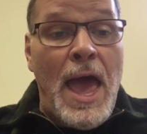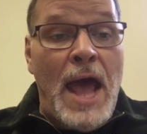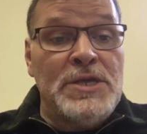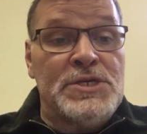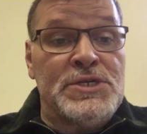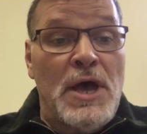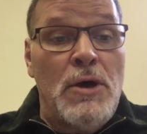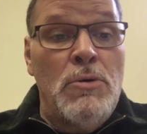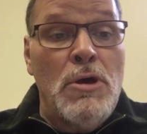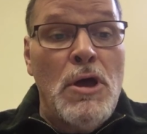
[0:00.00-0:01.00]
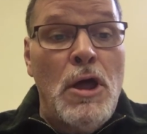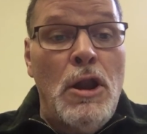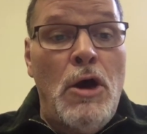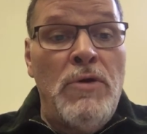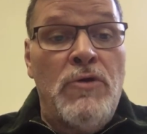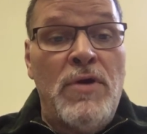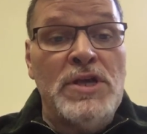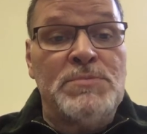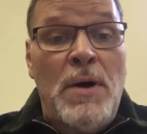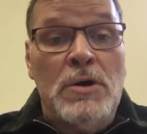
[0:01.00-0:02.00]
And so, Laurie
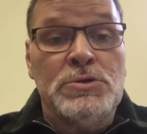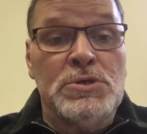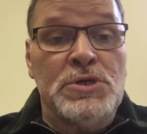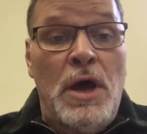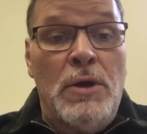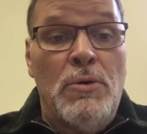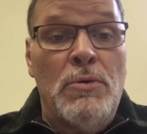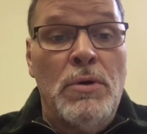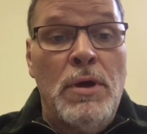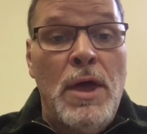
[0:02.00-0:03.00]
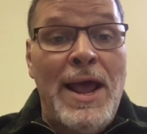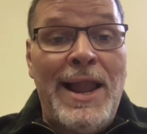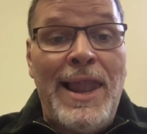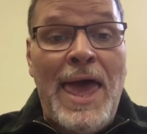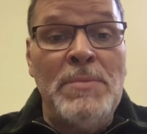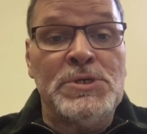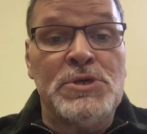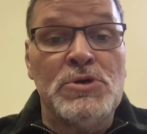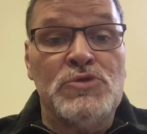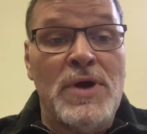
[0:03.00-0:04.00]
Green's Pastoral Cycle claims
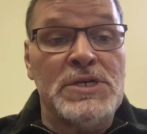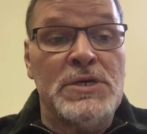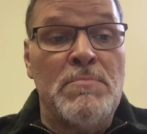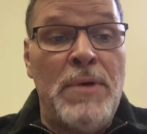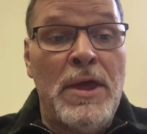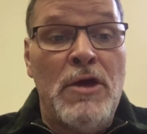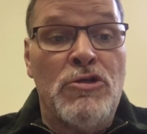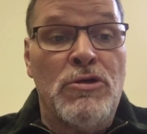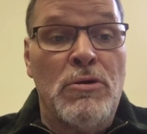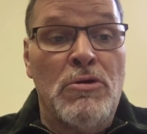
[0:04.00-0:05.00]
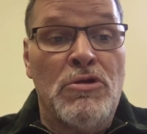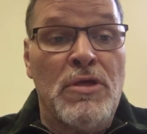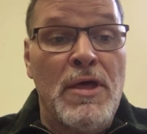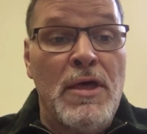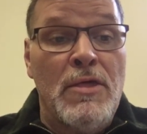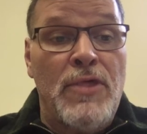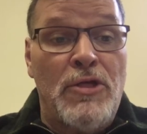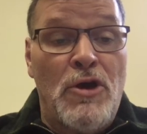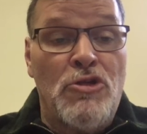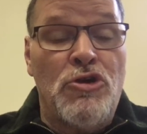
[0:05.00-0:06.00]
to address some big issues
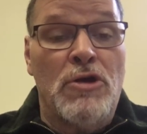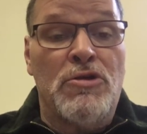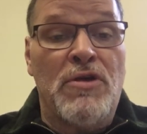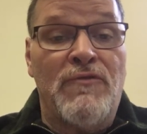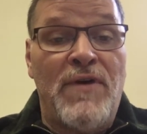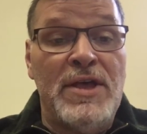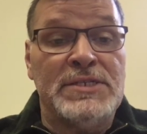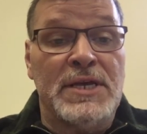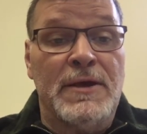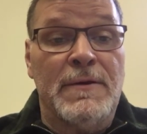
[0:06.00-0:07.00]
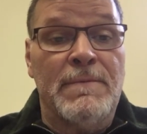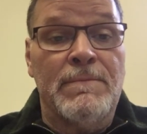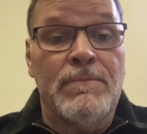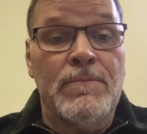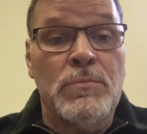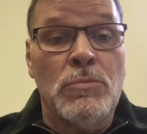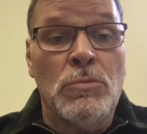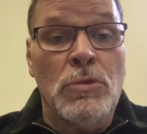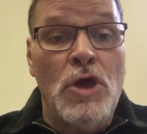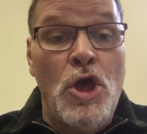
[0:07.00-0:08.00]
that our churches are facing.
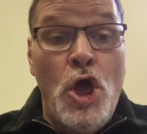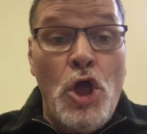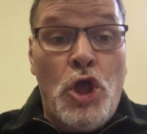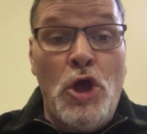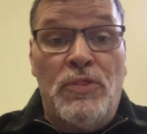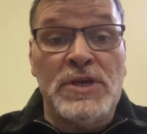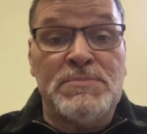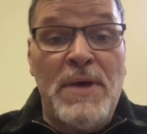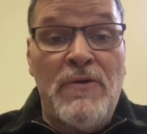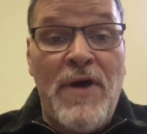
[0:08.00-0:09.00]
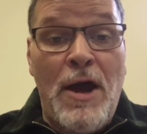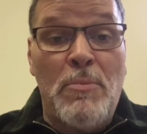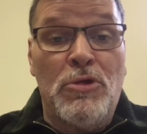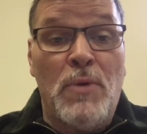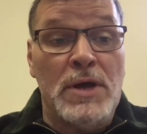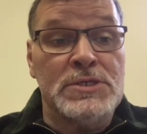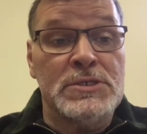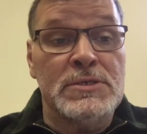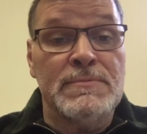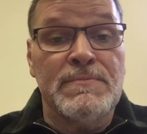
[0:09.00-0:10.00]
Could this be of help to
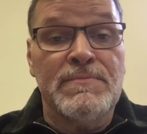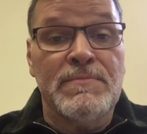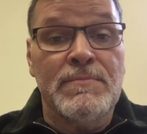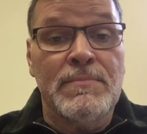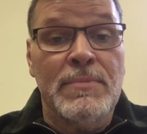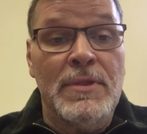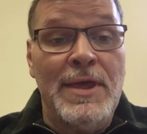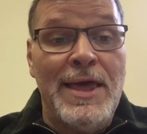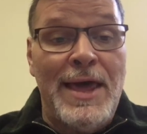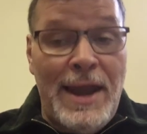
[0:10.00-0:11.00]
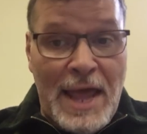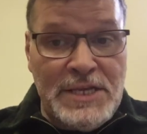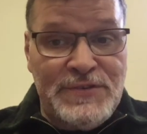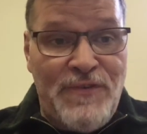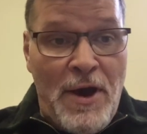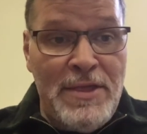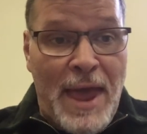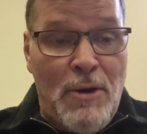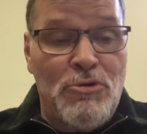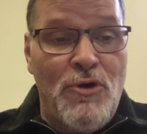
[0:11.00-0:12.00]
us? Let's find
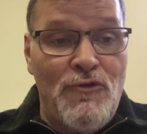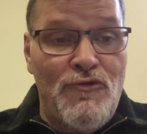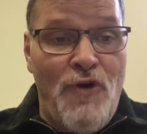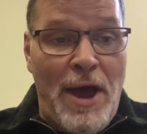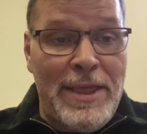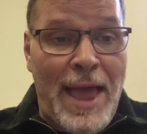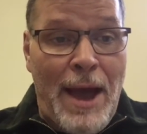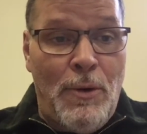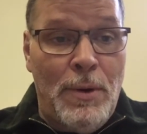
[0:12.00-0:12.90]
out right now.